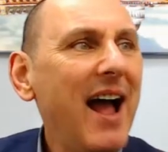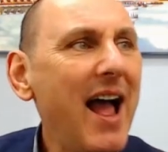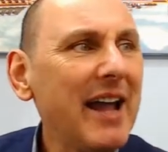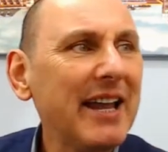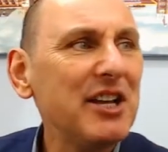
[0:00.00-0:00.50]

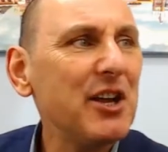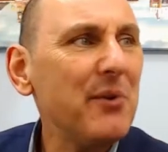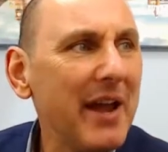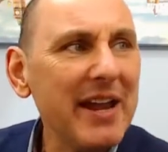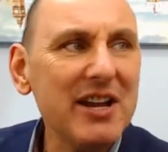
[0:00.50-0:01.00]
How can
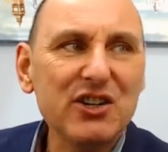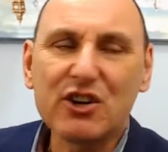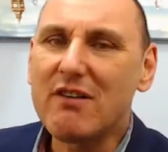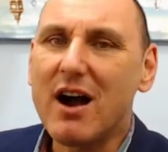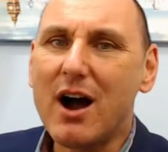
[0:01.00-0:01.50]
you eat
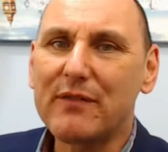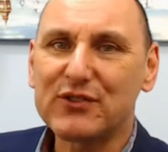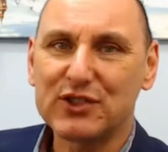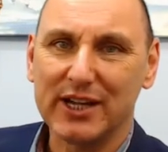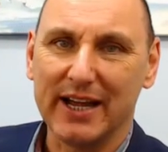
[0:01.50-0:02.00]

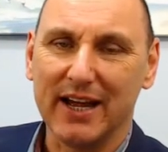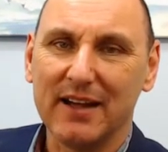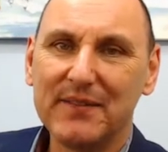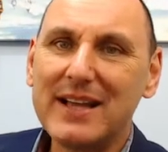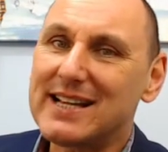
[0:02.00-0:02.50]
giraffes, dear?
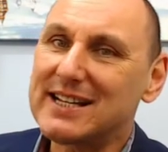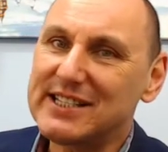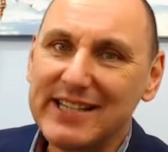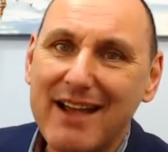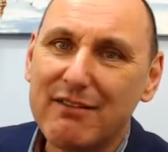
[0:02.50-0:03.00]
That's a
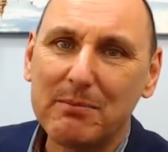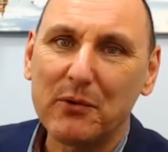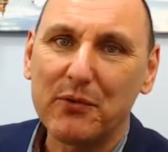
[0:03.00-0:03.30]
terrible